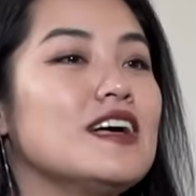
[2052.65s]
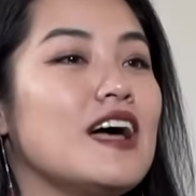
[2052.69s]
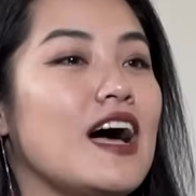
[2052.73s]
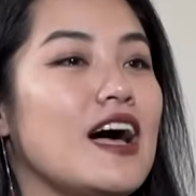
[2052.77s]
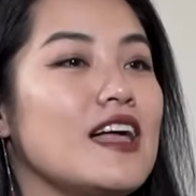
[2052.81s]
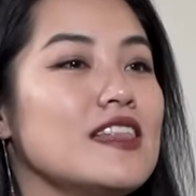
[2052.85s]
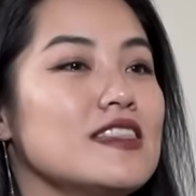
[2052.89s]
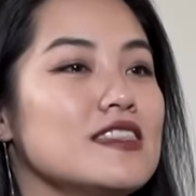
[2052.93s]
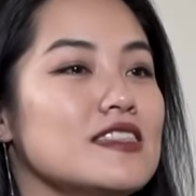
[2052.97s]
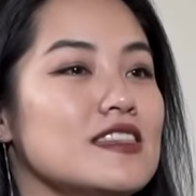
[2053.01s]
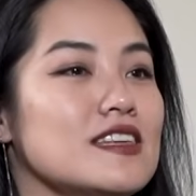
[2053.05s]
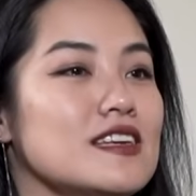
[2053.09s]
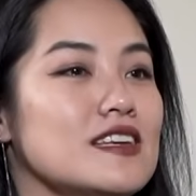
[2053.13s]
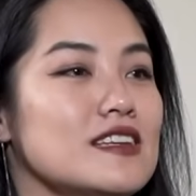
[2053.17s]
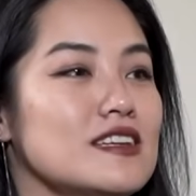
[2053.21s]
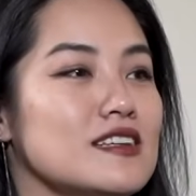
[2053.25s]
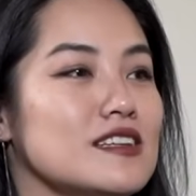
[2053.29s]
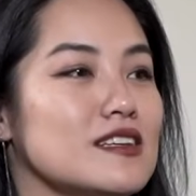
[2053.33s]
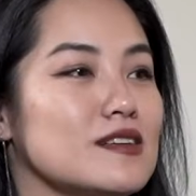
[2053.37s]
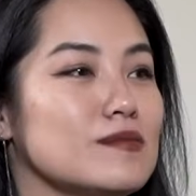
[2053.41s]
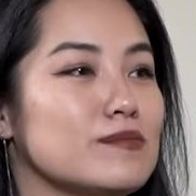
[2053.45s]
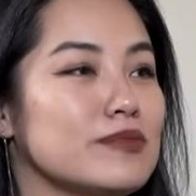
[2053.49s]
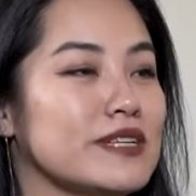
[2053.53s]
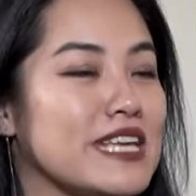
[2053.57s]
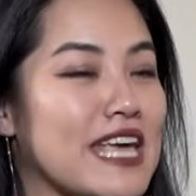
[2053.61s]
And
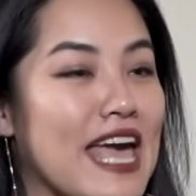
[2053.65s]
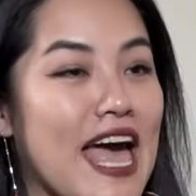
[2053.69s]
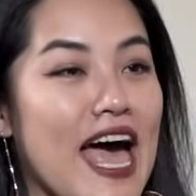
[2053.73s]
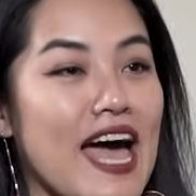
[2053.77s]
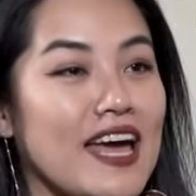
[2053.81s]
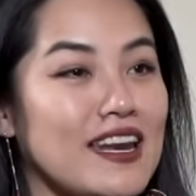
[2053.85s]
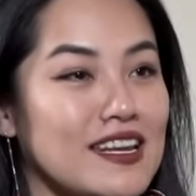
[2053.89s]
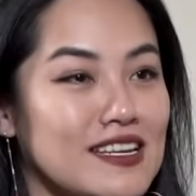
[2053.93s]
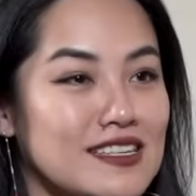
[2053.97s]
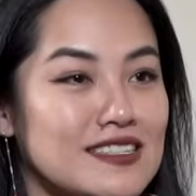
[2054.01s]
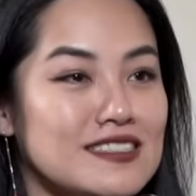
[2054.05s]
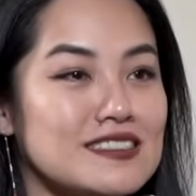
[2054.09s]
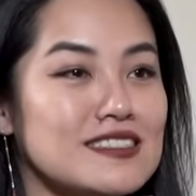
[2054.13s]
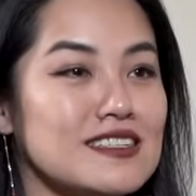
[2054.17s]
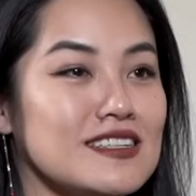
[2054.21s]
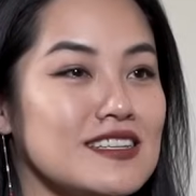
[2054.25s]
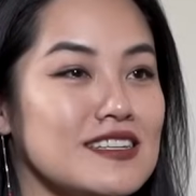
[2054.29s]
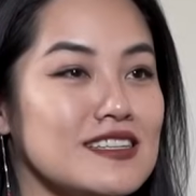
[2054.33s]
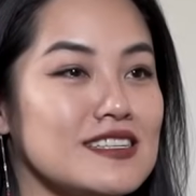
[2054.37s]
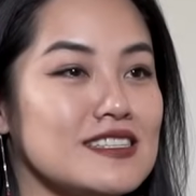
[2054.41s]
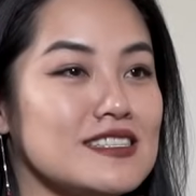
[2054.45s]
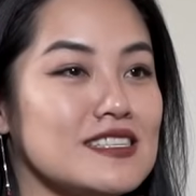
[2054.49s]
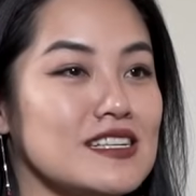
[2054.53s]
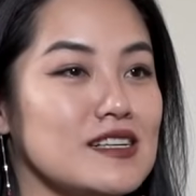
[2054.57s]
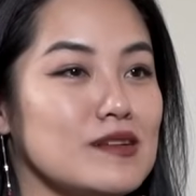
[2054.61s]
the pianist
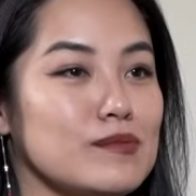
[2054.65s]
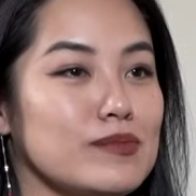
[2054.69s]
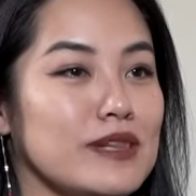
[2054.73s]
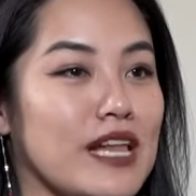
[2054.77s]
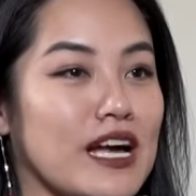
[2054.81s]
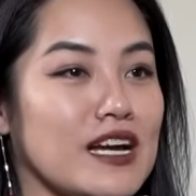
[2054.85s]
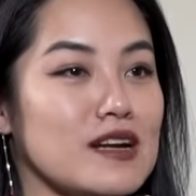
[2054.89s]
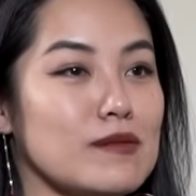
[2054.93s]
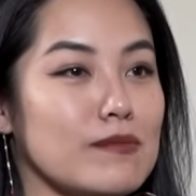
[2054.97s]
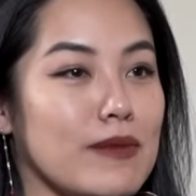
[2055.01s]
is a black